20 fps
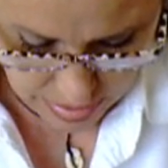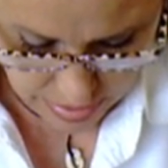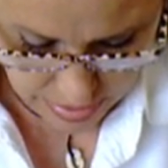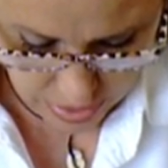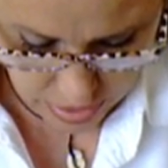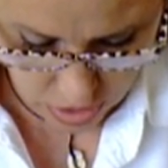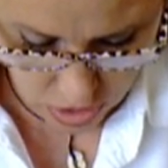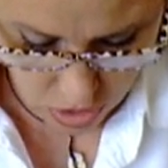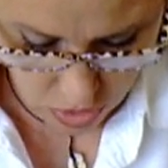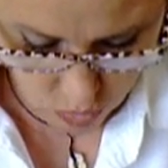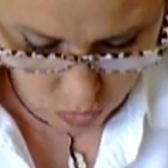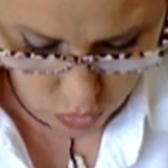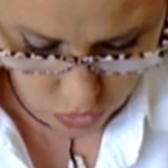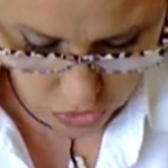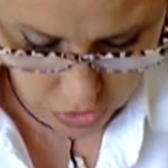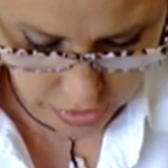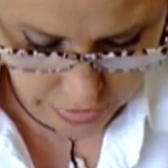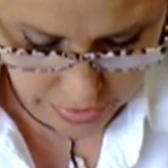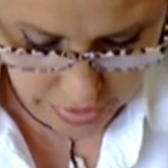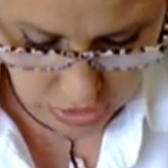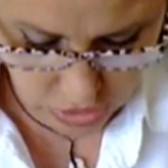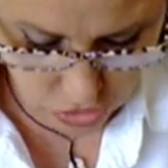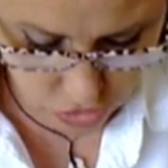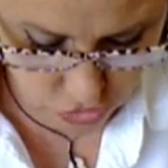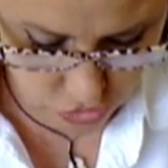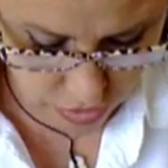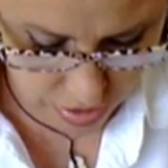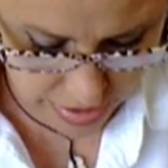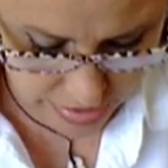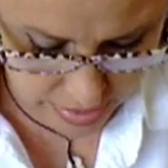in the hot water, and then you
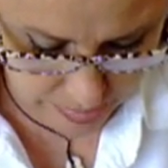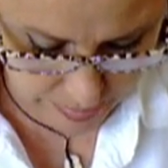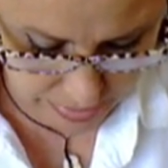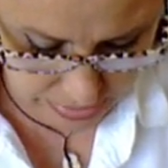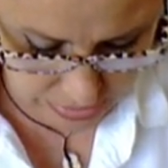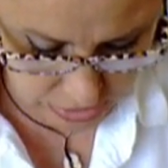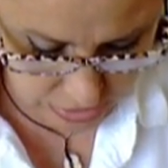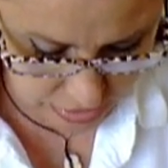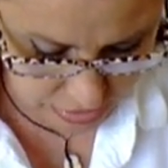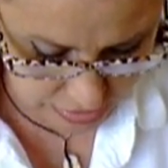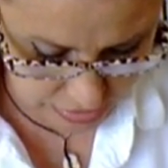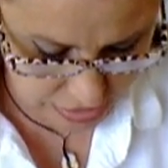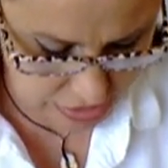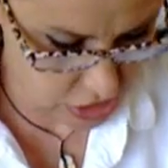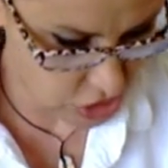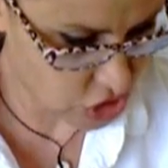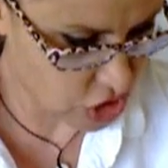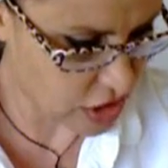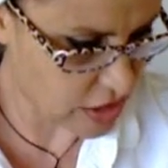drain them into the dish.